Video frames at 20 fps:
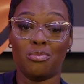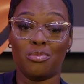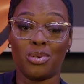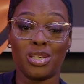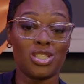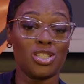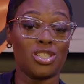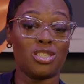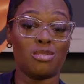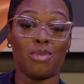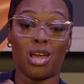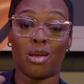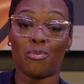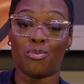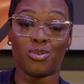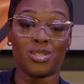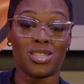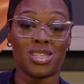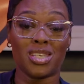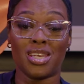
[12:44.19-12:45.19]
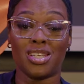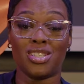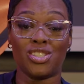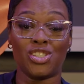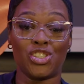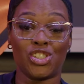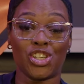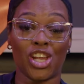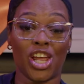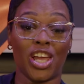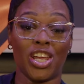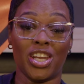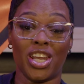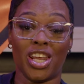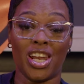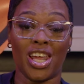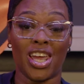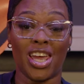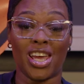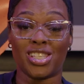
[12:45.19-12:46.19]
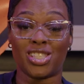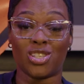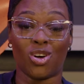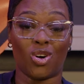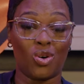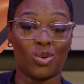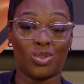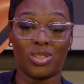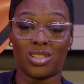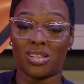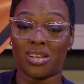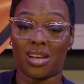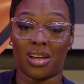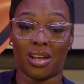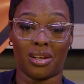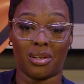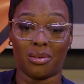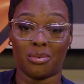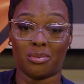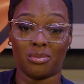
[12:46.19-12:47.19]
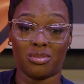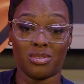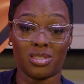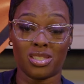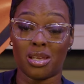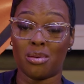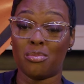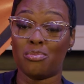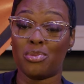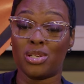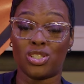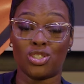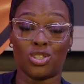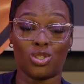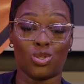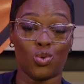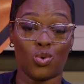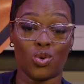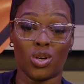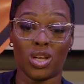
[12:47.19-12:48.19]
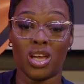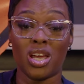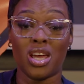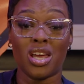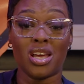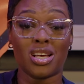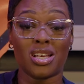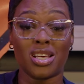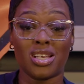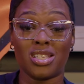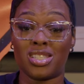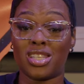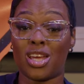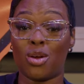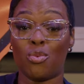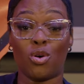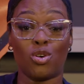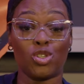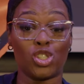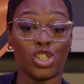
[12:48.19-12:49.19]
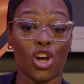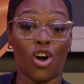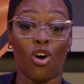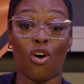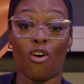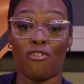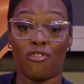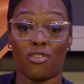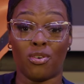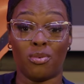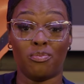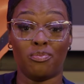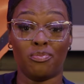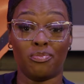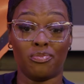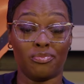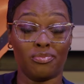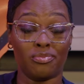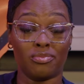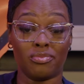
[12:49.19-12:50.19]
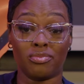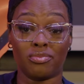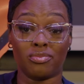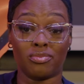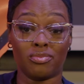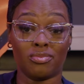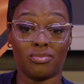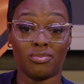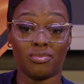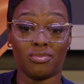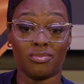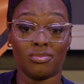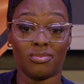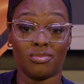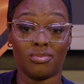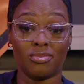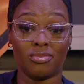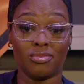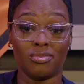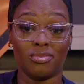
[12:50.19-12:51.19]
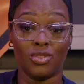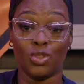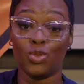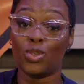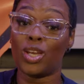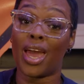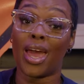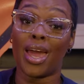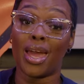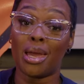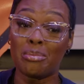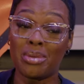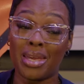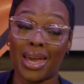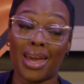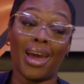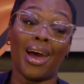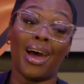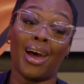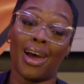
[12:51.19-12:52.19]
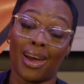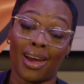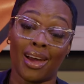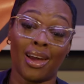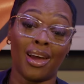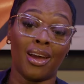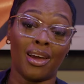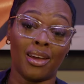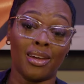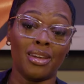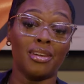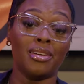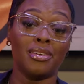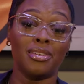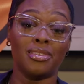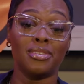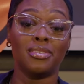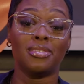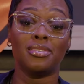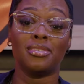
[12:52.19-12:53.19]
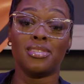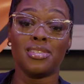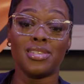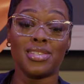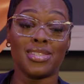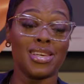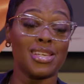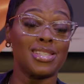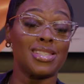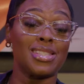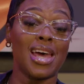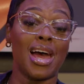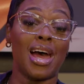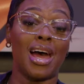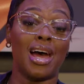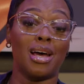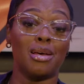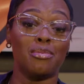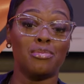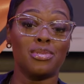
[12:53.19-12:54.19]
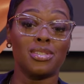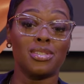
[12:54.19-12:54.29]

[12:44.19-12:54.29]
Bitches make pretend shaking their legs all the time. Some bitches do it because they want you off them. You came here six times.